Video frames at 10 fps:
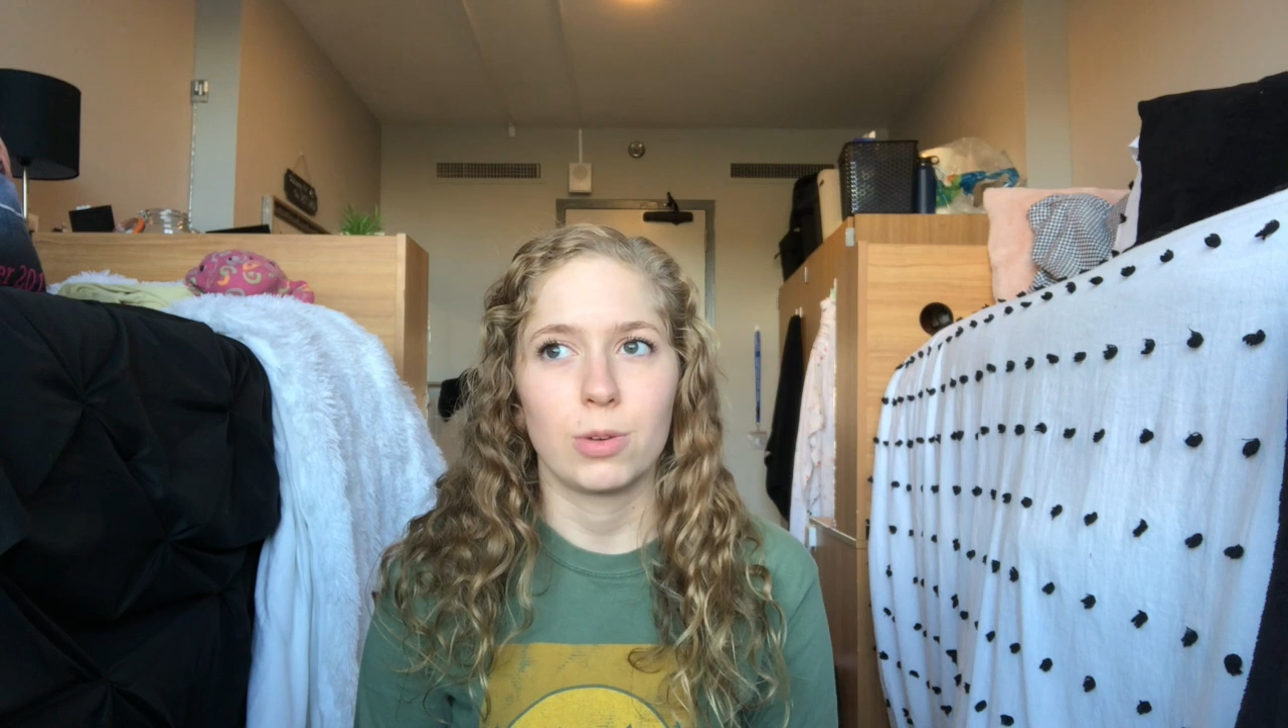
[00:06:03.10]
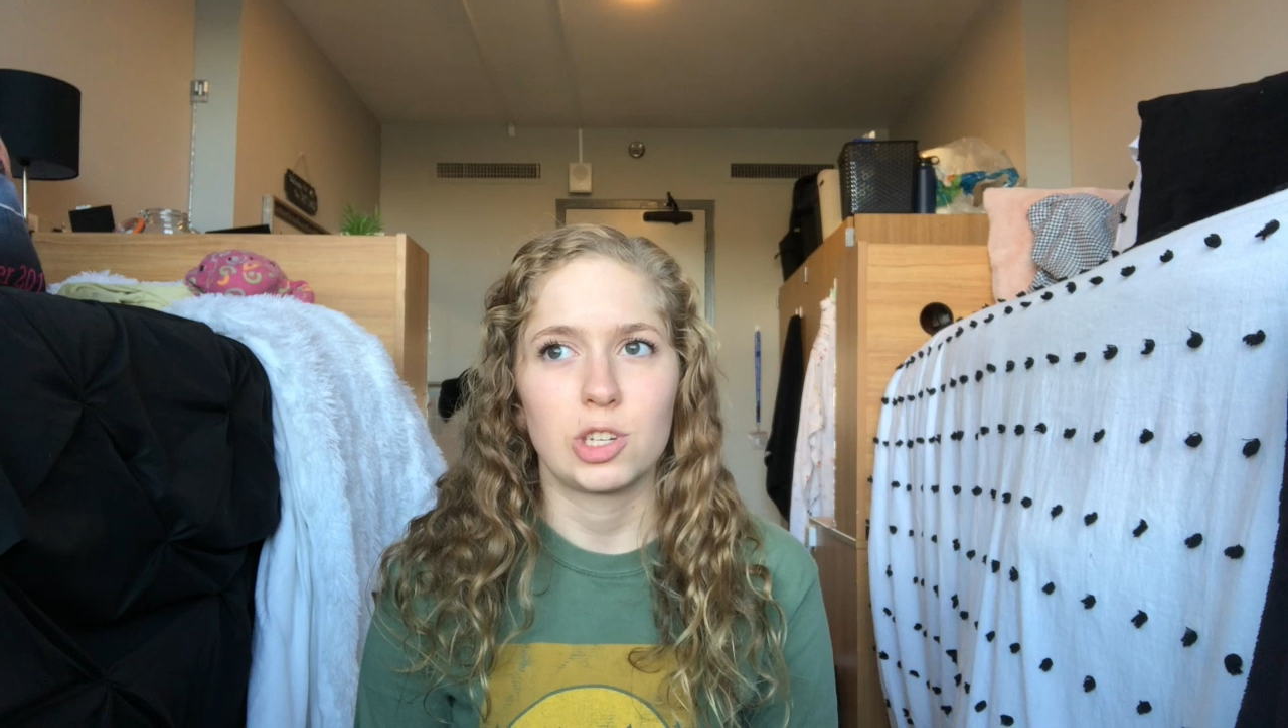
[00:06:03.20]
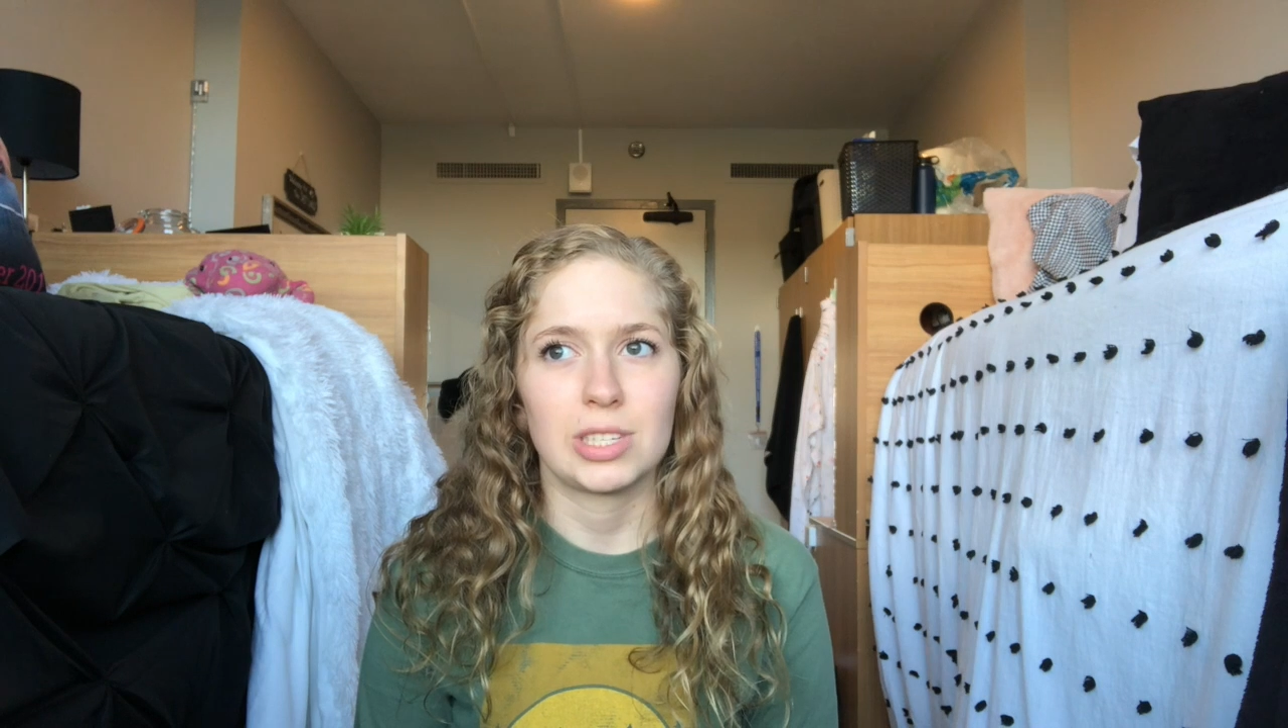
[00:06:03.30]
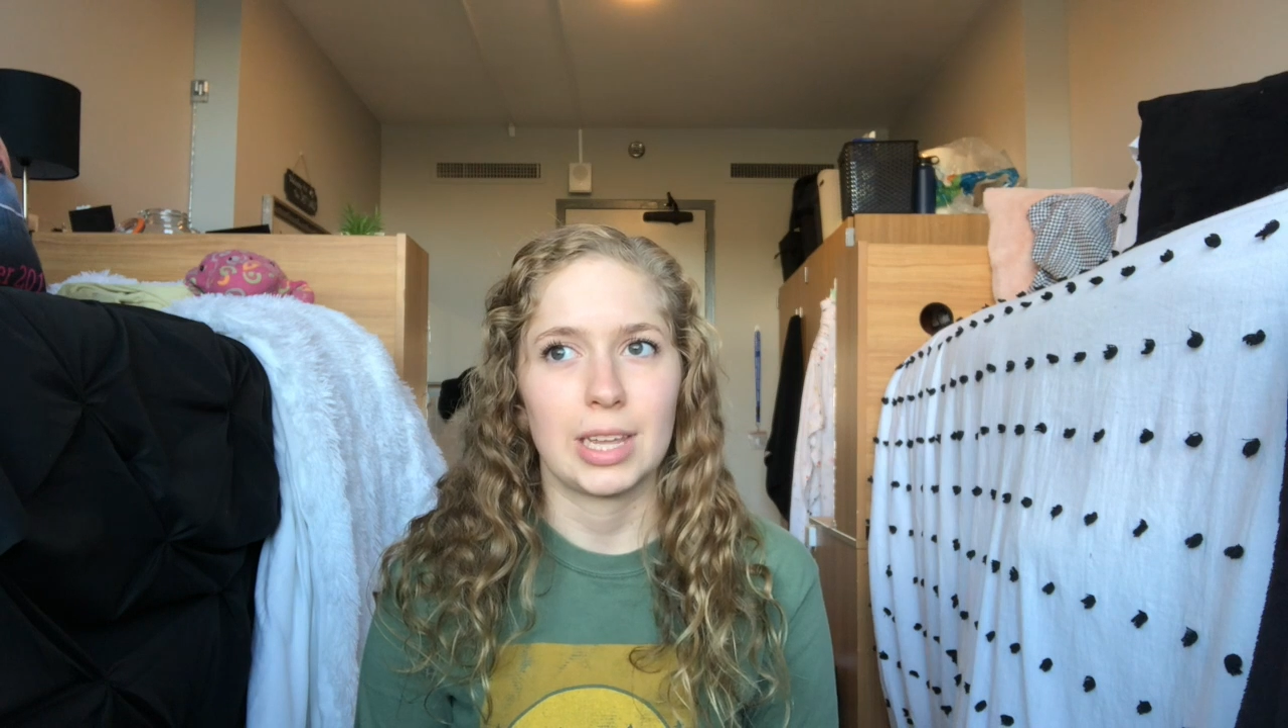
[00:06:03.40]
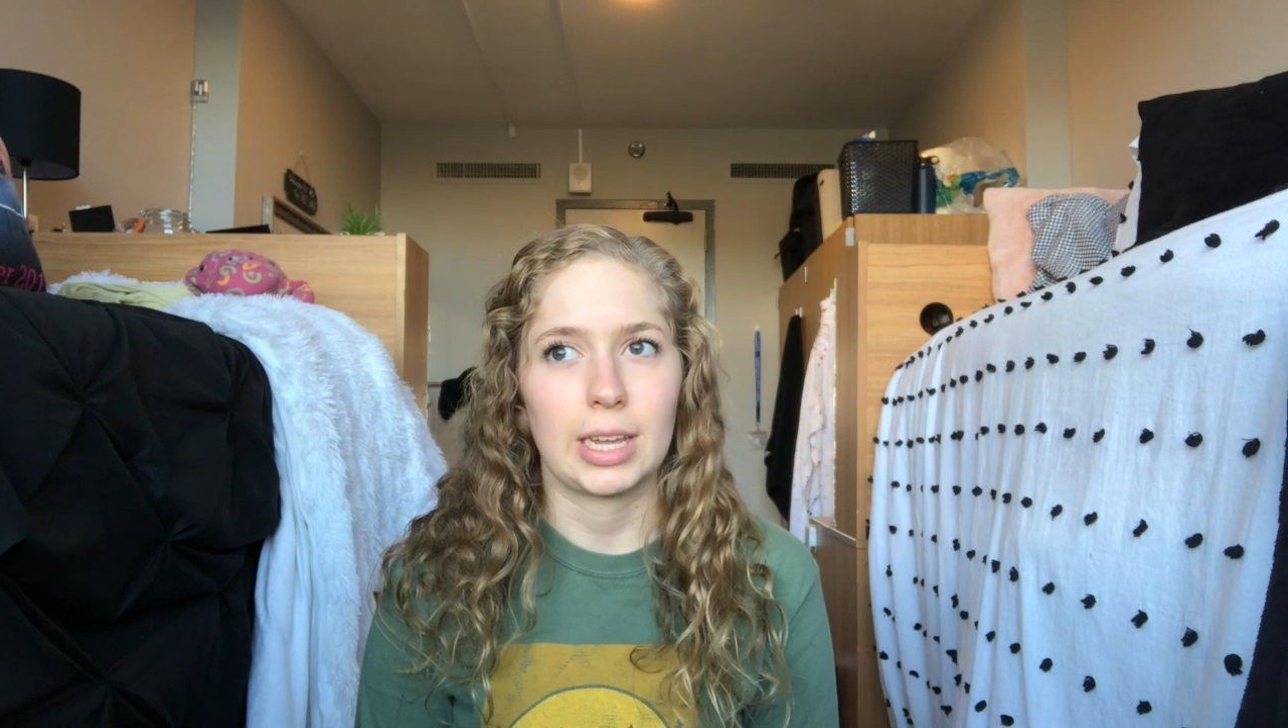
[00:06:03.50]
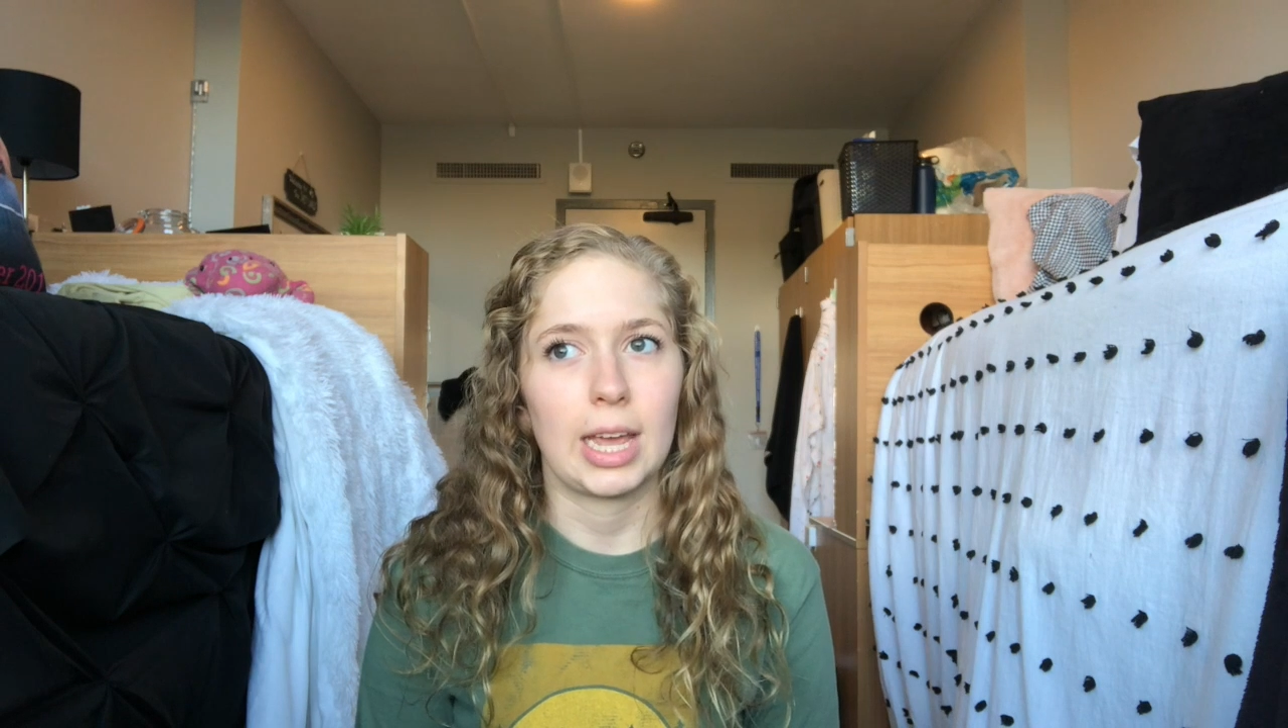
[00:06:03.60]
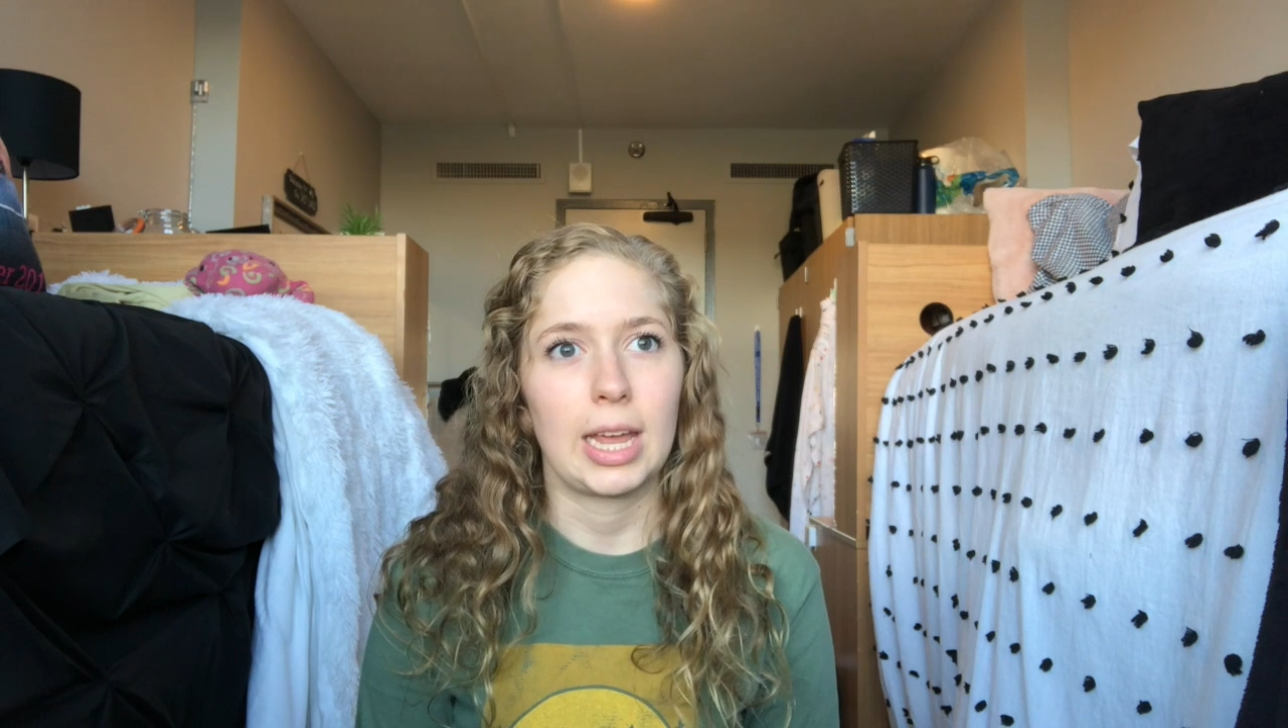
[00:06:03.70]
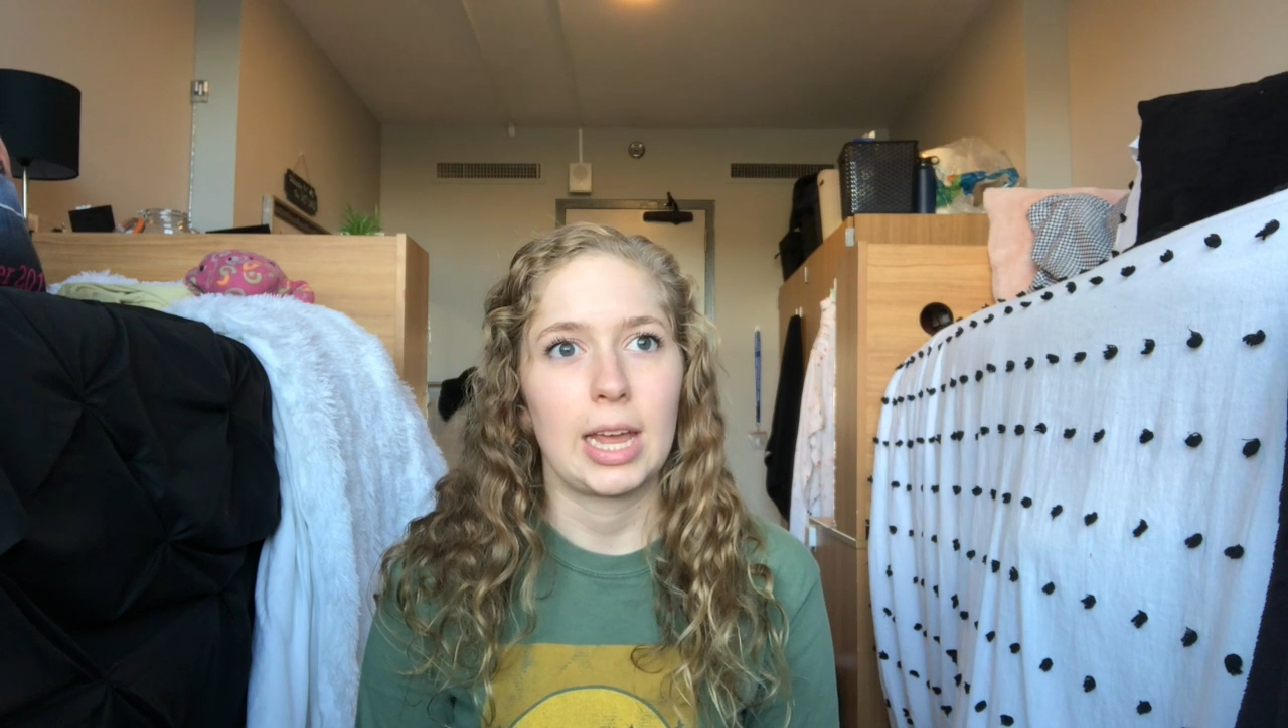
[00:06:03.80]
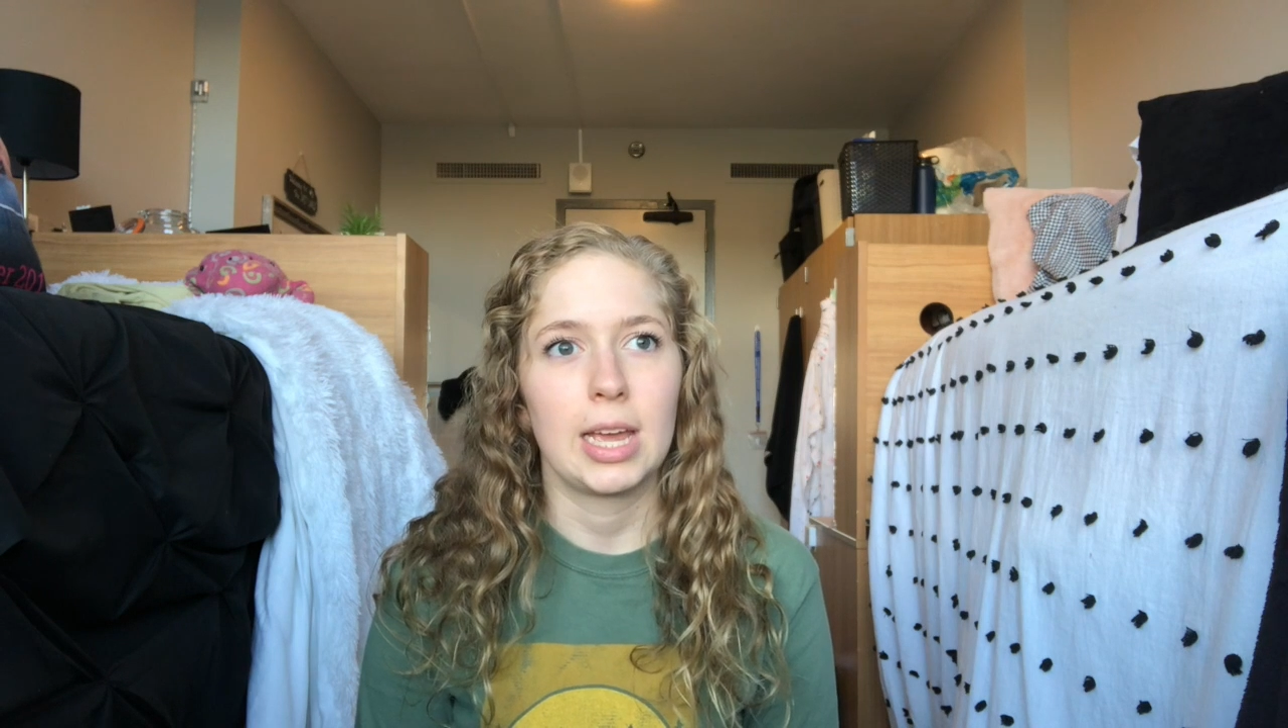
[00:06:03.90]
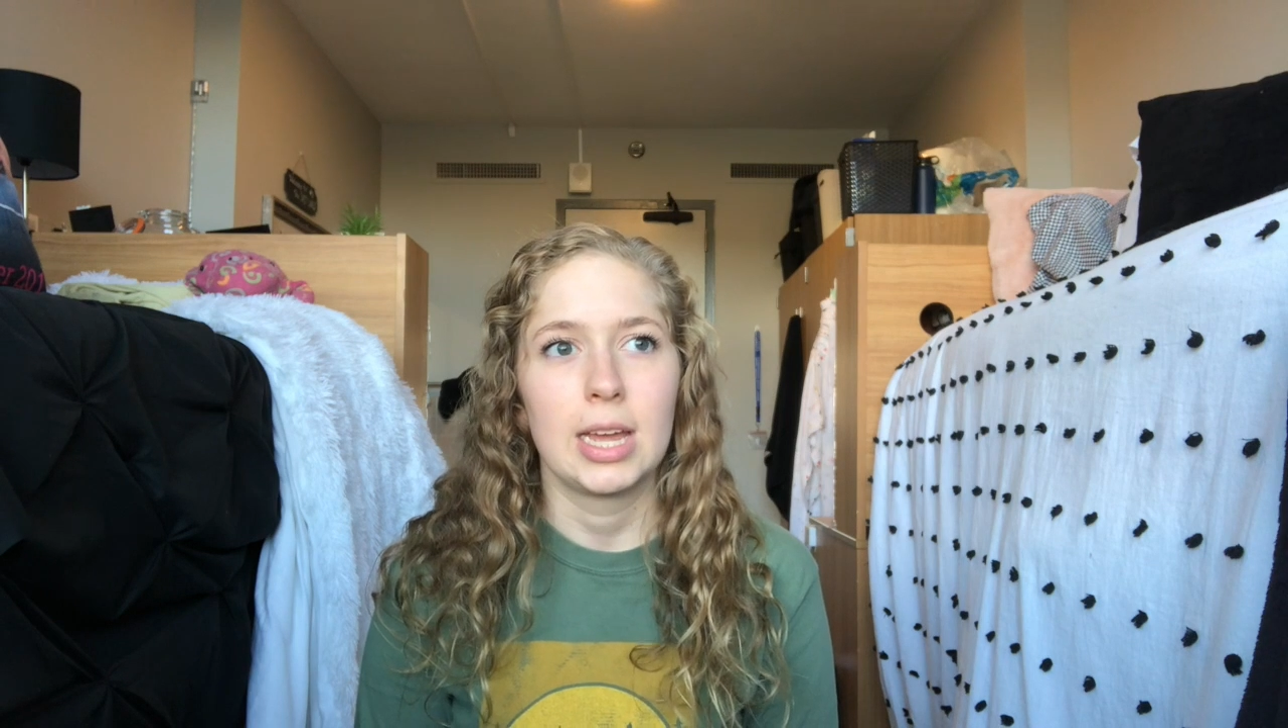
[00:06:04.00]
which is like
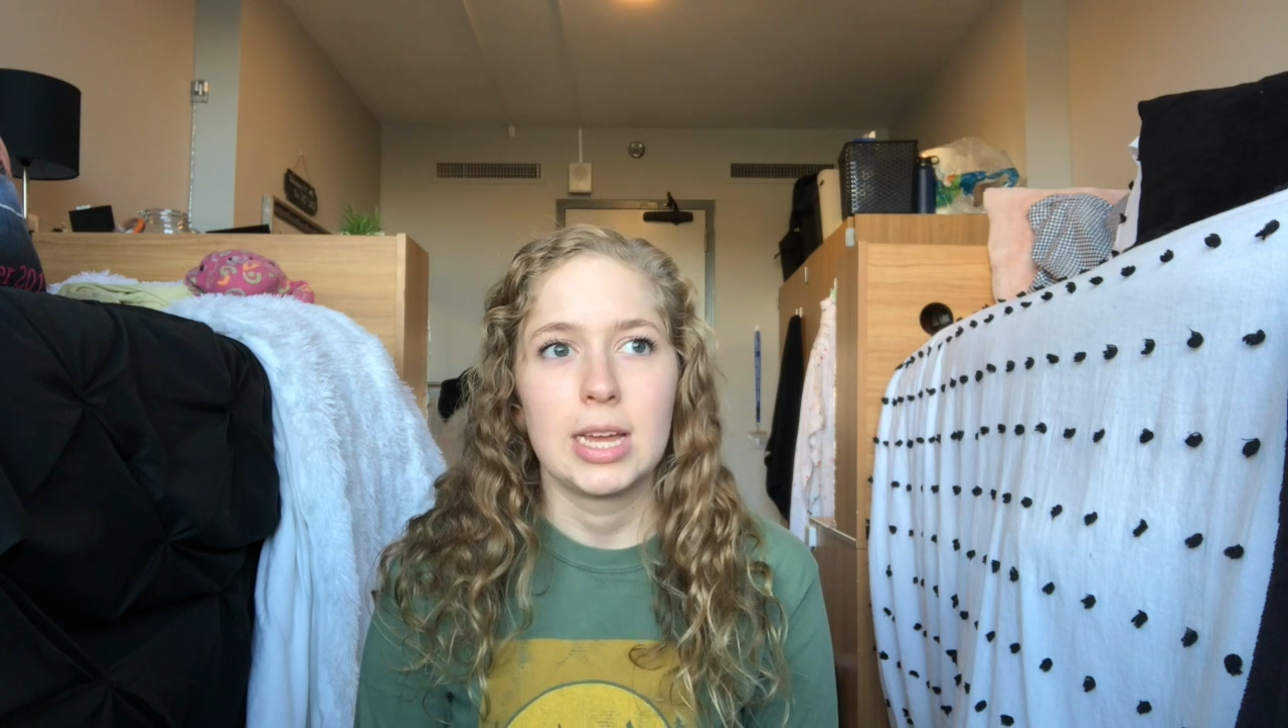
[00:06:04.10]
a